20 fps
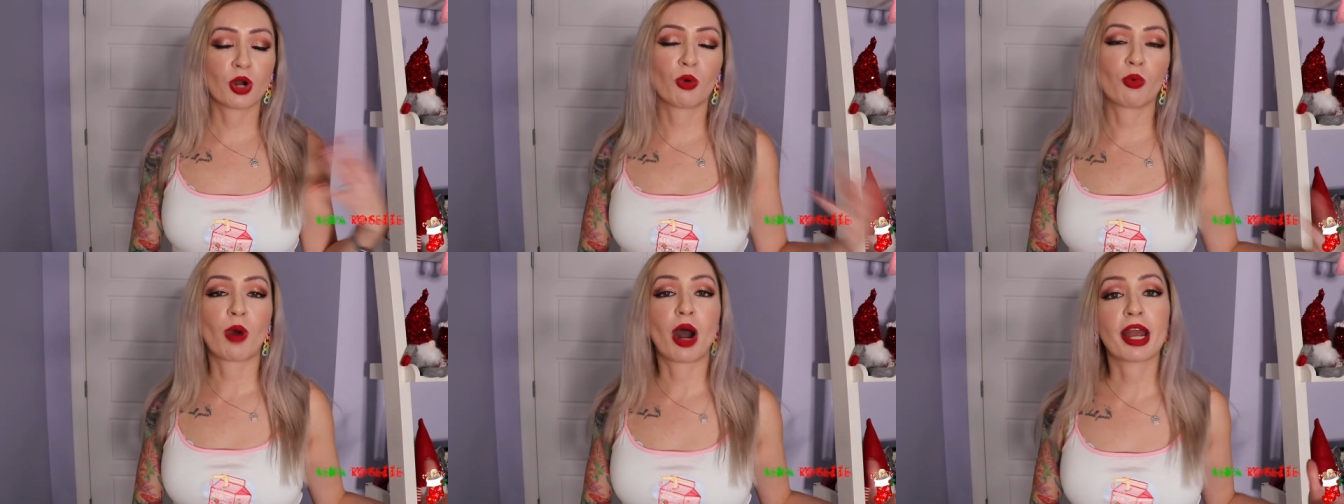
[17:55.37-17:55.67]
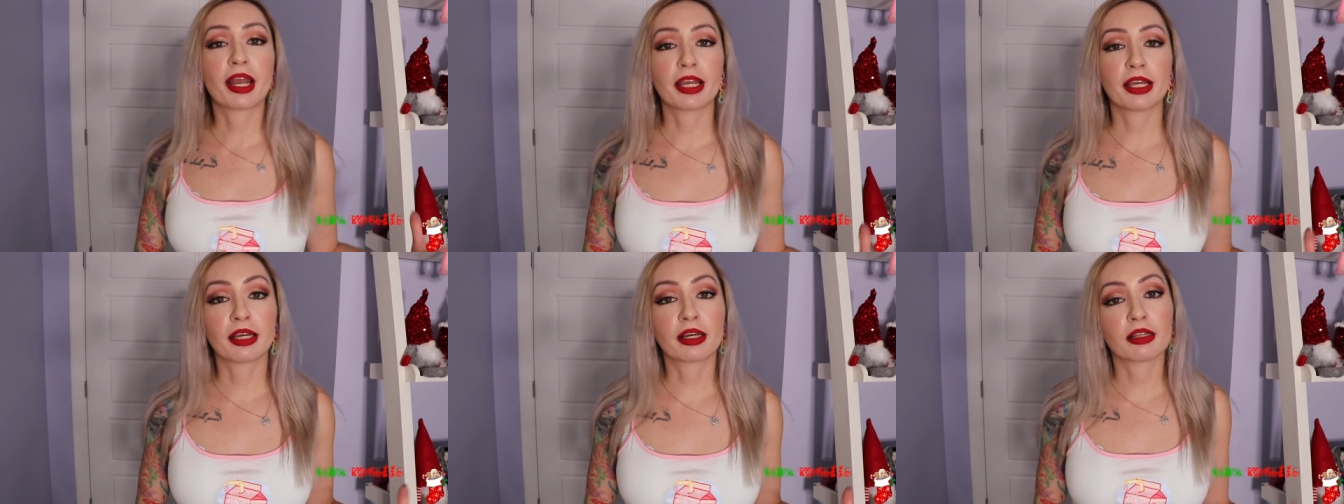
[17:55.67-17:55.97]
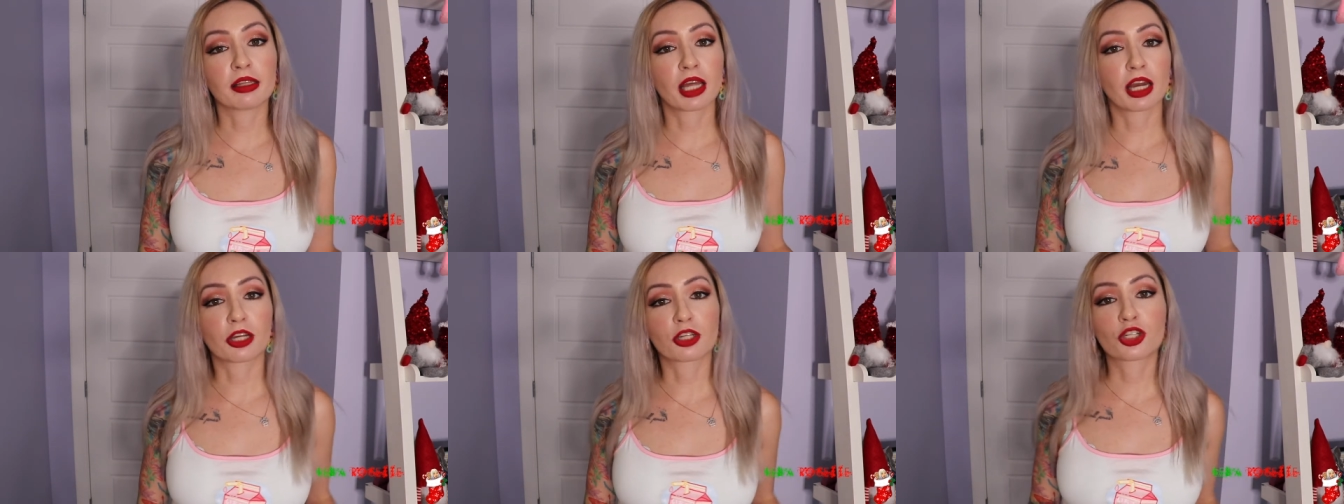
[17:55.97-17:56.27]
Kawaii
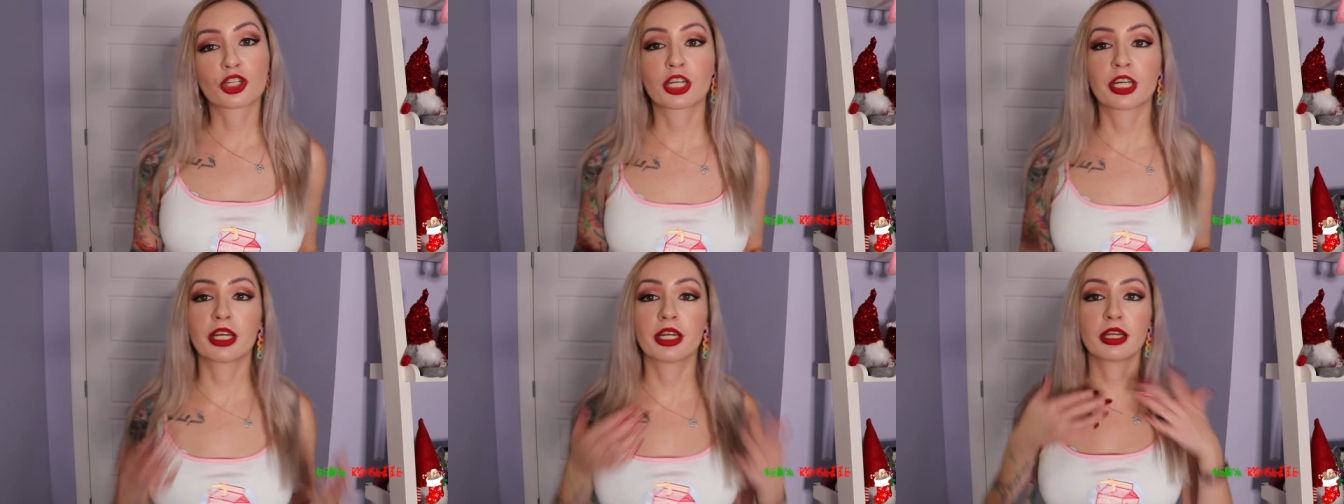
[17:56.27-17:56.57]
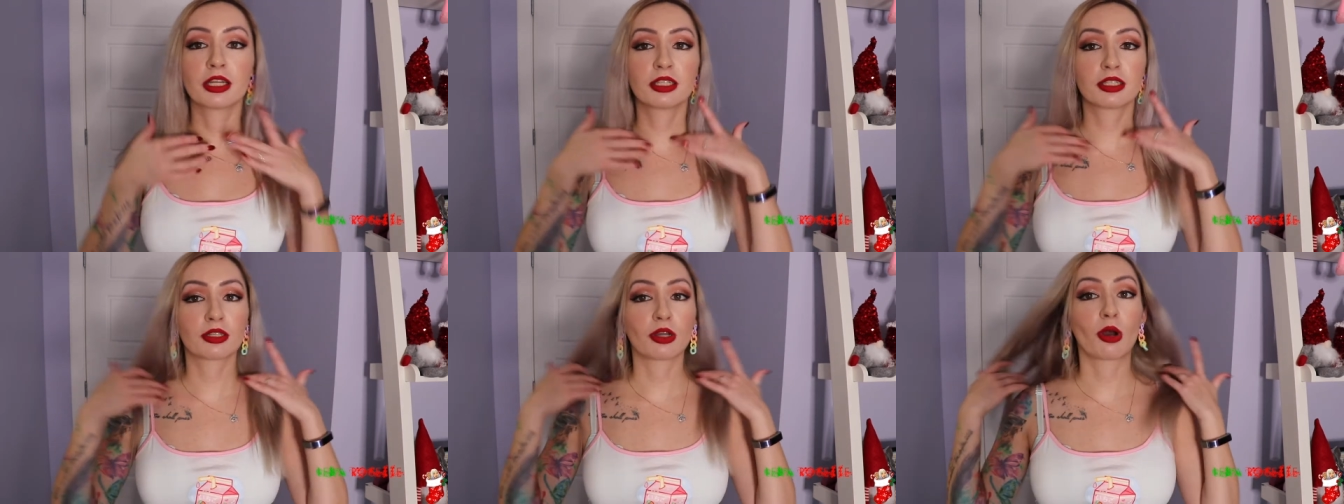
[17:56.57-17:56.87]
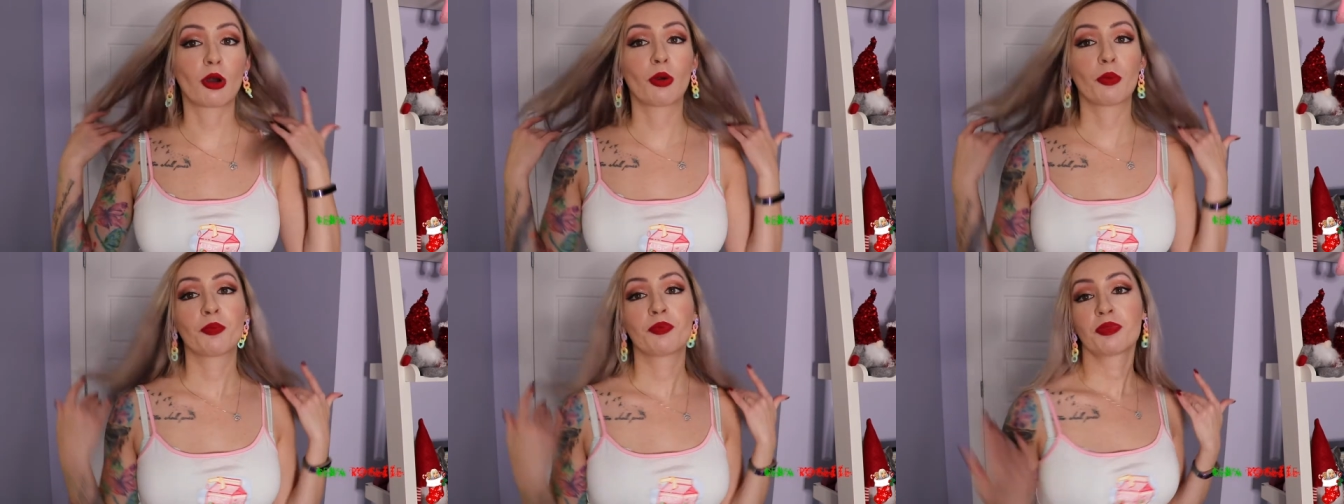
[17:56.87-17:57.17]
collection.
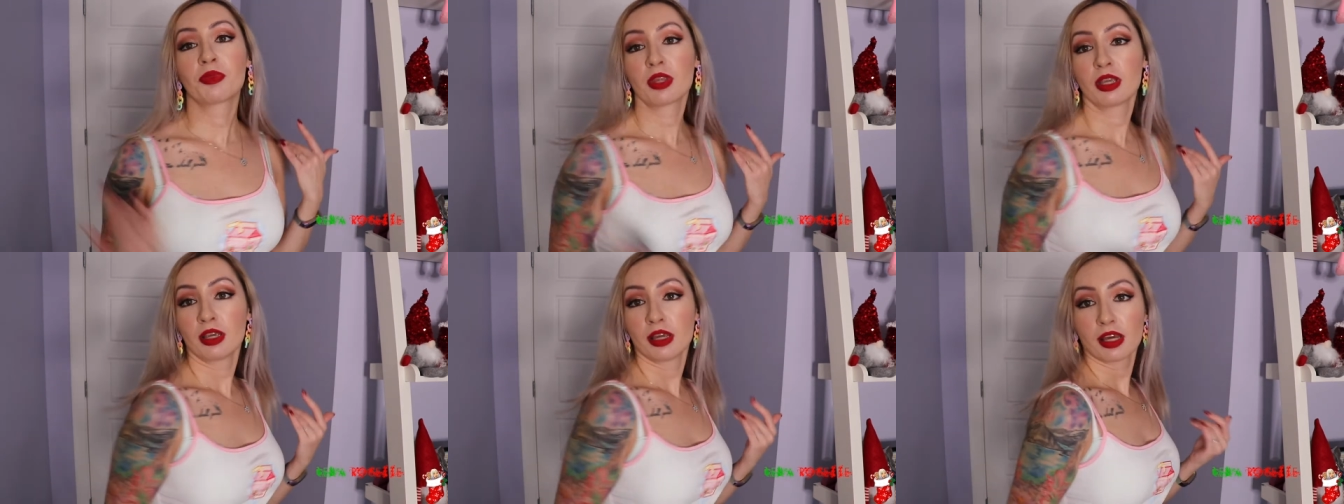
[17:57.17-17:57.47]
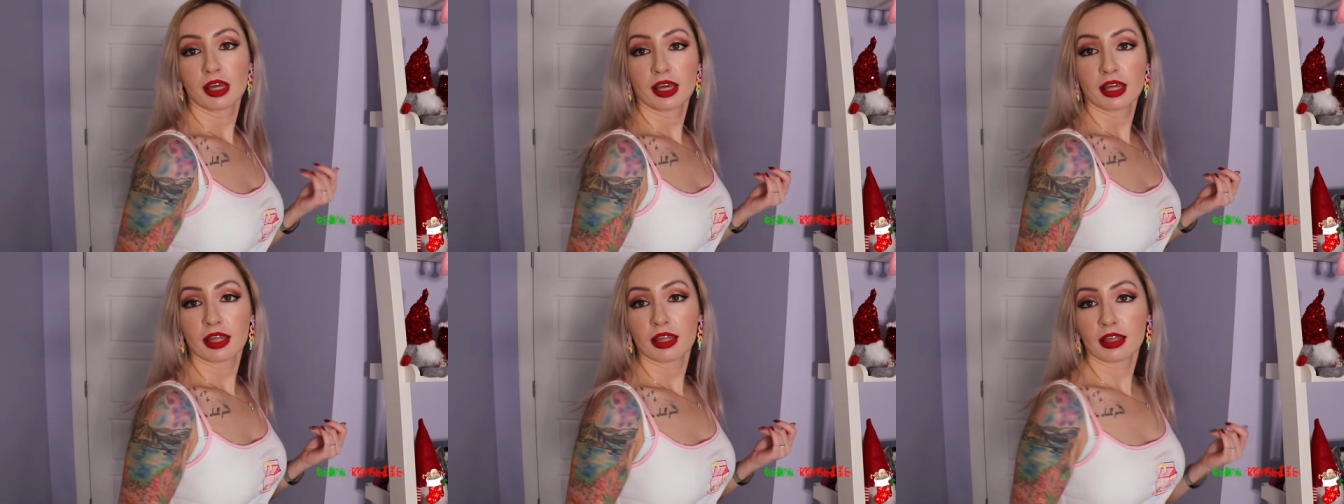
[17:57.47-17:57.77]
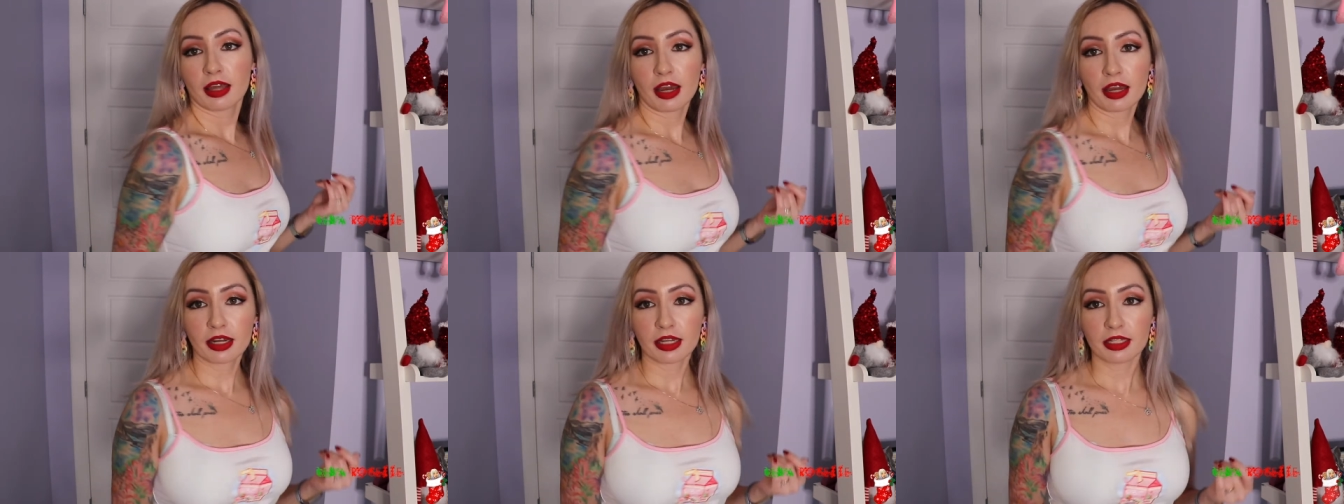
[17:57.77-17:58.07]
So
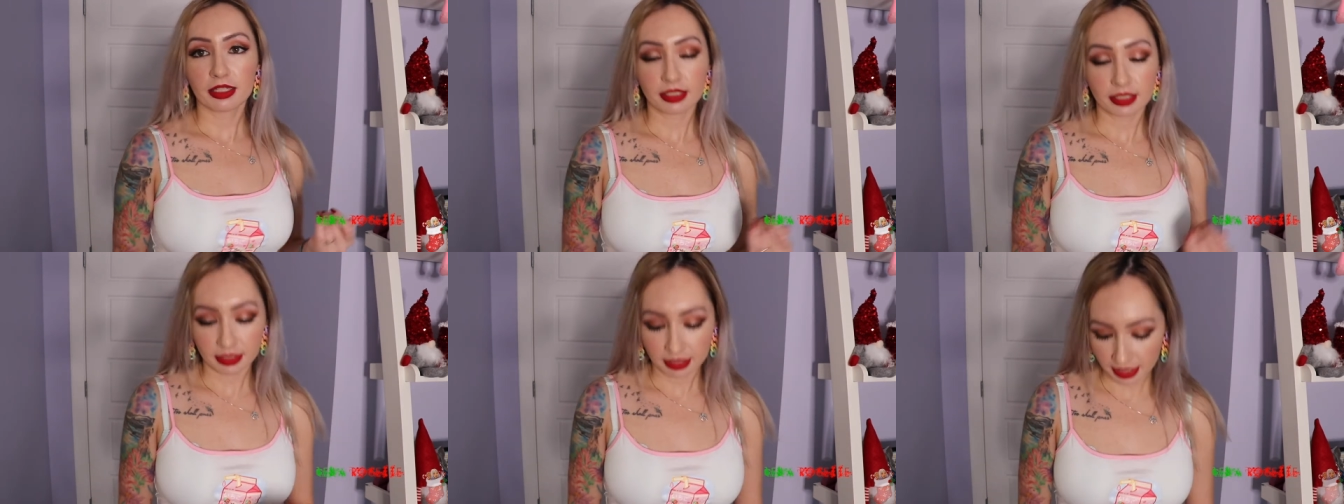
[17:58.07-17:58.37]
that is